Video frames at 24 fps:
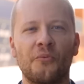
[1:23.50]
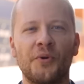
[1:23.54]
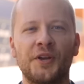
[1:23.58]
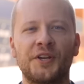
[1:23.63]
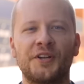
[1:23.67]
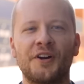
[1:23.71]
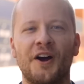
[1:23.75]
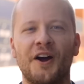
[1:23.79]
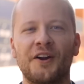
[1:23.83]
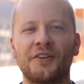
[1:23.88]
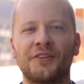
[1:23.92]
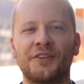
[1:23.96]

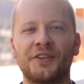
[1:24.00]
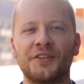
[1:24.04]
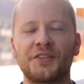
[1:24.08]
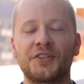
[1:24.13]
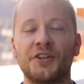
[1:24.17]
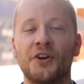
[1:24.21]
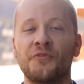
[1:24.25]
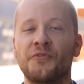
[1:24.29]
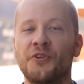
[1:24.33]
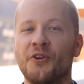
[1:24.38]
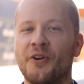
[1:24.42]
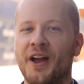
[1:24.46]
Regardless
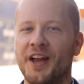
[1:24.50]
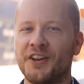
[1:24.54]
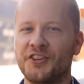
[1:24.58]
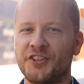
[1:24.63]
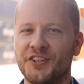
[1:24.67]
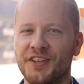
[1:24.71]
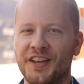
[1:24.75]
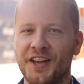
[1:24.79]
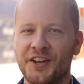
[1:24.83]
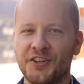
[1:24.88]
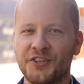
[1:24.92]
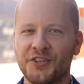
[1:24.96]
of your
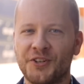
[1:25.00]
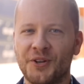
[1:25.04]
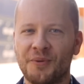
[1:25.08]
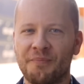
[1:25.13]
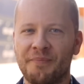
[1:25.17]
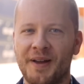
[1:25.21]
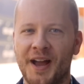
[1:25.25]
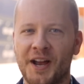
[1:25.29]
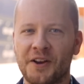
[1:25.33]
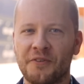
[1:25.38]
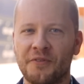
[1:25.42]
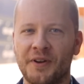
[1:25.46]
educational
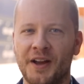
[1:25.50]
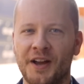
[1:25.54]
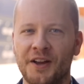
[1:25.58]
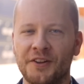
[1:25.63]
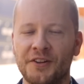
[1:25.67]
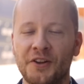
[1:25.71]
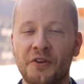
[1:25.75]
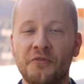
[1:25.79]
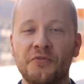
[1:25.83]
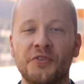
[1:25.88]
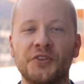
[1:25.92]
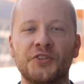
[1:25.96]

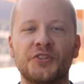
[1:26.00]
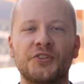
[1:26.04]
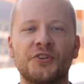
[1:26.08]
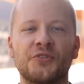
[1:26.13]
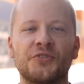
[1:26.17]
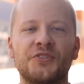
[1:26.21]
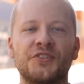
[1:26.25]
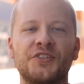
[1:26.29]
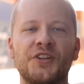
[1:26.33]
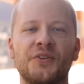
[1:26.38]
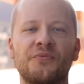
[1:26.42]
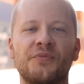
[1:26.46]
background, the
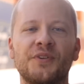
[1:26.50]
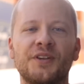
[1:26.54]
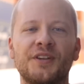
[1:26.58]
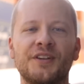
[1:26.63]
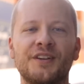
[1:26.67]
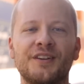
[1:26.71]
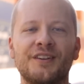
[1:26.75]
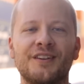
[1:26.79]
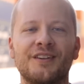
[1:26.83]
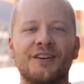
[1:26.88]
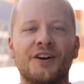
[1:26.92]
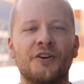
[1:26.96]

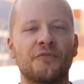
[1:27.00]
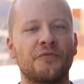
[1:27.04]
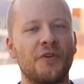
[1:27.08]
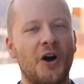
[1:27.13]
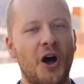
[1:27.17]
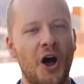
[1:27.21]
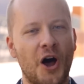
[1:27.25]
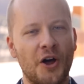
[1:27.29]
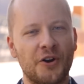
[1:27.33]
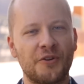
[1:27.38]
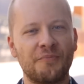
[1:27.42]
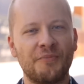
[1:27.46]
Certificate of
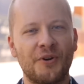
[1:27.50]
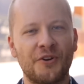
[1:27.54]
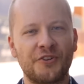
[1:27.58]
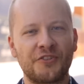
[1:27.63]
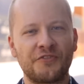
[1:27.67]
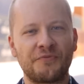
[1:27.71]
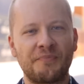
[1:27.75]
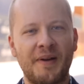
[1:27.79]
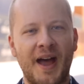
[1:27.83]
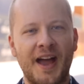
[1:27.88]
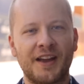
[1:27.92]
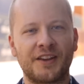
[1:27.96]

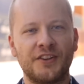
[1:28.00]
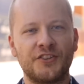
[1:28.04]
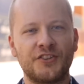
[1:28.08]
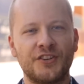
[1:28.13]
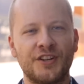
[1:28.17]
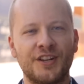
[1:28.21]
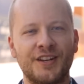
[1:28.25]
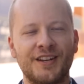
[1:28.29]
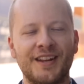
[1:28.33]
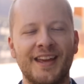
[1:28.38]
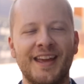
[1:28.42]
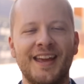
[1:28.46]
Automotive
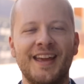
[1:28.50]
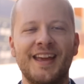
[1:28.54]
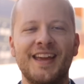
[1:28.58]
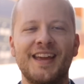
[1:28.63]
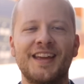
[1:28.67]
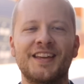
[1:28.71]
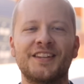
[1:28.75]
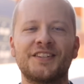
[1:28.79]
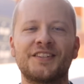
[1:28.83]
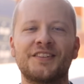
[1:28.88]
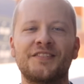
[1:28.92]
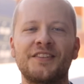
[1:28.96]
Packaging
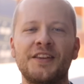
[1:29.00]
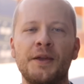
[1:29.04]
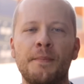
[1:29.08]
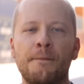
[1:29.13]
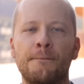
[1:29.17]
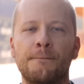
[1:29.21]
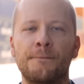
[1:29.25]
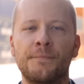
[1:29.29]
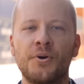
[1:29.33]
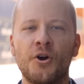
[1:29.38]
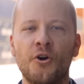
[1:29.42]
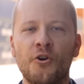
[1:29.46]
is the
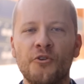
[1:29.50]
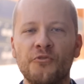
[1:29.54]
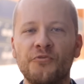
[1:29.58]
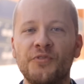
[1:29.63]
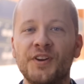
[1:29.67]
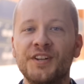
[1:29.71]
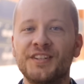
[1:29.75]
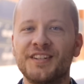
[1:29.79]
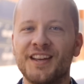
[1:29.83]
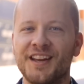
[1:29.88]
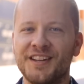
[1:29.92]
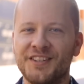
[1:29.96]

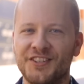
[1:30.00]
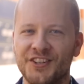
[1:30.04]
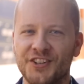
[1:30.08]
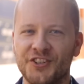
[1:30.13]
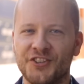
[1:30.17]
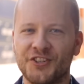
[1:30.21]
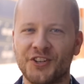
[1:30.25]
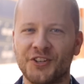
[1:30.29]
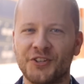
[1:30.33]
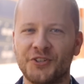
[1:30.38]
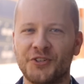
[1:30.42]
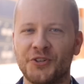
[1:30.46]
perfect
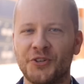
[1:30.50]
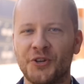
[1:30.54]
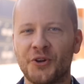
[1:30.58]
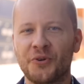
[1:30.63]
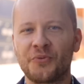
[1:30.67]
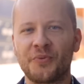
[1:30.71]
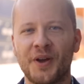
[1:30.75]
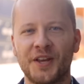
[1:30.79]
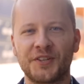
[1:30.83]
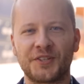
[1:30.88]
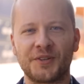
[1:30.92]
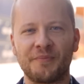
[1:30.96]
addition to your
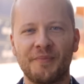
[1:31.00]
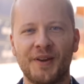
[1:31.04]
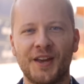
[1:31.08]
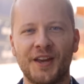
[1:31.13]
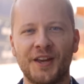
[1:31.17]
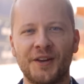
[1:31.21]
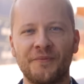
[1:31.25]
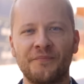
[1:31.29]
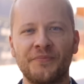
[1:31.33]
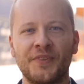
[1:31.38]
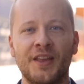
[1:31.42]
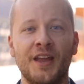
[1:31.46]

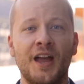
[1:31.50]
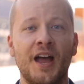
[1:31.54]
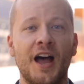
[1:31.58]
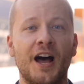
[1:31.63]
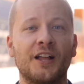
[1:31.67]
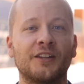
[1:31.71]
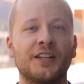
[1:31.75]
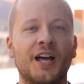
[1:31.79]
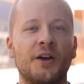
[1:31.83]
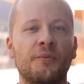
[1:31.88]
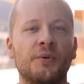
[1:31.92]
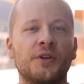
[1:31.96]
resume,
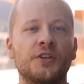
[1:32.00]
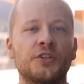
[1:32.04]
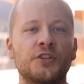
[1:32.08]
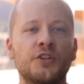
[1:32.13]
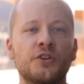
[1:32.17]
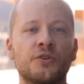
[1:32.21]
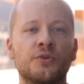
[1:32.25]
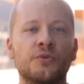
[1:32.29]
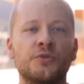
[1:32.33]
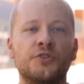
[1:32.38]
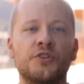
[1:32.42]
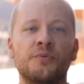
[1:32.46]
allowing
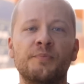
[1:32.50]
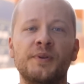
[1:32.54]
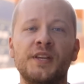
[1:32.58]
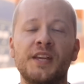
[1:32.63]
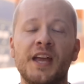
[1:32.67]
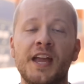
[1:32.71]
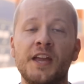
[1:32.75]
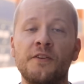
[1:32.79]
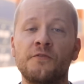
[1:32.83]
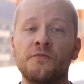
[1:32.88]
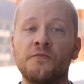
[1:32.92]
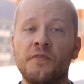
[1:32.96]
you to be
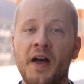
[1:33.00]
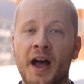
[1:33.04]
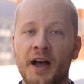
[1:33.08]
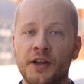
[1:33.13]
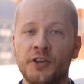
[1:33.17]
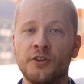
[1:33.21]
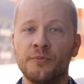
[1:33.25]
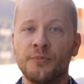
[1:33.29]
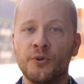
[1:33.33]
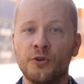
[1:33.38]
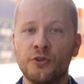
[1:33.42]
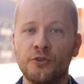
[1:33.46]
a
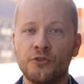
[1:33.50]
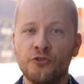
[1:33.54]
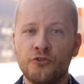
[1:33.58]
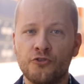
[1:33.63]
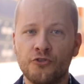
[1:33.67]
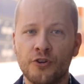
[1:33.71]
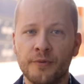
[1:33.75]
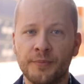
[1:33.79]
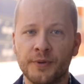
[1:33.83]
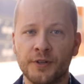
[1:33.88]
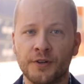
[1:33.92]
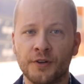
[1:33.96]
valuable
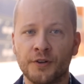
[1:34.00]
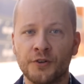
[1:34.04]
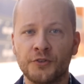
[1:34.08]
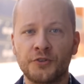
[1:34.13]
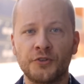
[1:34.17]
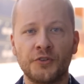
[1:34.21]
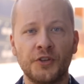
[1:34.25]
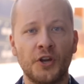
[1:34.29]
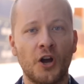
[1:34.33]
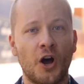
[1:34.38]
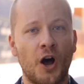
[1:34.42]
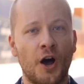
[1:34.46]
contributor
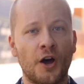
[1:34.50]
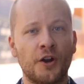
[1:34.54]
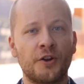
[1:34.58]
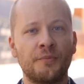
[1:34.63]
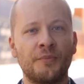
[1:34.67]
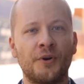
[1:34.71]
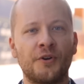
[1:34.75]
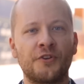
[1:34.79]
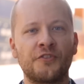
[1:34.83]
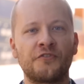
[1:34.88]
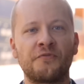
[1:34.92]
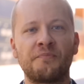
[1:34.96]
to the
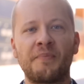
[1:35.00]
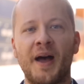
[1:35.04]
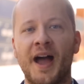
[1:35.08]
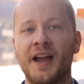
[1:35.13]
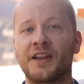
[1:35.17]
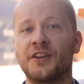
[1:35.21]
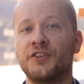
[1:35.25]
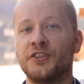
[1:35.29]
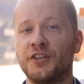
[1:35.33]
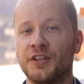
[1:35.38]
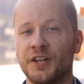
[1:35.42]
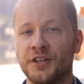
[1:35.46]
automotive
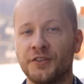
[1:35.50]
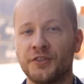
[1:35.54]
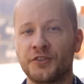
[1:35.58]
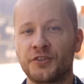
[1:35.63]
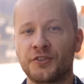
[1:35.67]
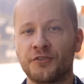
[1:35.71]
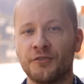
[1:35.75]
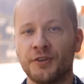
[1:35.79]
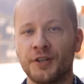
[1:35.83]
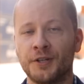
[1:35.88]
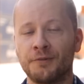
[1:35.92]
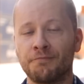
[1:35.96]
packaging
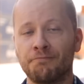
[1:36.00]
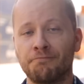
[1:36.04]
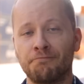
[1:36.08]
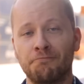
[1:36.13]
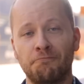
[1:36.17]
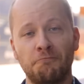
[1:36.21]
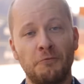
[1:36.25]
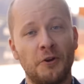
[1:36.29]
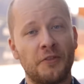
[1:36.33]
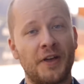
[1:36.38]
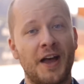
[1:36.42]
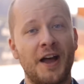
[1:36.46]
industry
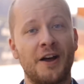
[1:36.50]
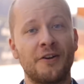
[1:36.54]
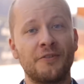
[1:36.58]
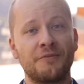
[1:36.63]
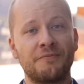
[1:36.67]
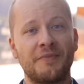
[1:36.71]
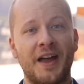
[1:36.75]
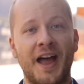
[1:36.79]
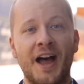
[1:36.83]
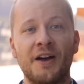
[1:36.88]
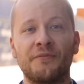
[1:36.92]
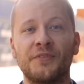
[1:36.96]
without
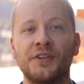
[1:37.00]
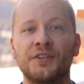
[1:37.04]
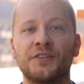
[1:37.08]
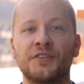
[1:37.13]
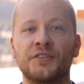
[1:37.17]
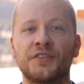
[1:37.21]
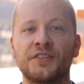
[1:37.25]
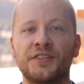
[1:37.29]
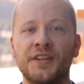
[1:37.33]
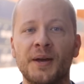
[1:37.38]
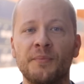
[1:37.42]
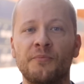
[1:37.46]
having to
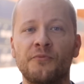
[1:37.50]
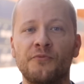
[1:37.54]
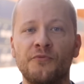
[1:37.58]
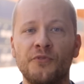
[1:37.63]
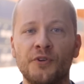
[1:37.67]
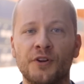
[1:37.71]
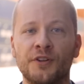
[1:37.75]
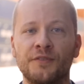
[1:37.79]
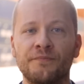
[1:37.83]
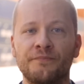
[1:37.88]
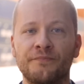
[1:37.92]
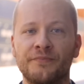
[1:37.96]
step
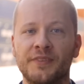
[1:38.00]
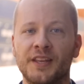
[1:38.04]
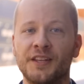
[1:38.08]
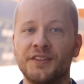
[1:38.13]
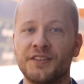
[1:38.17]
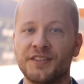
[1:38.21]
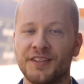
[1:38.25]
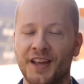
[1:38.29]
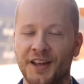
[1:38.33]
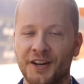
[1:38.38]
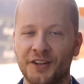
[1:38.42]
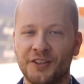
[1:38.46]
foot
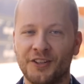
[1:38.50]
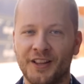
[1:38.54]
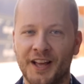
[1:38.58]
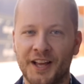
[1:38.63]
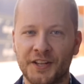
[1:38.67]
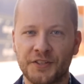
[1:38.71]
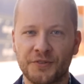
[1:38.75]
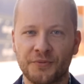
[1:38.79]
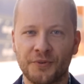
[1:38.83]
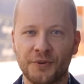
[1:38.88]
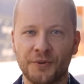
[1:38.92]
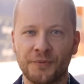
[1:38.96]
inside a
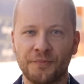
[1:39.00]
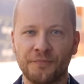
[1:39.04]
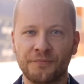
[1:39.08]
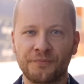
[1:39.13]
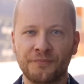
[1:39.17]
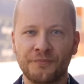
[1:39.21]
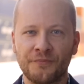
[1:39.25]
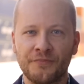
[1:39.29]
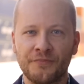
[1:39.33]
classroom.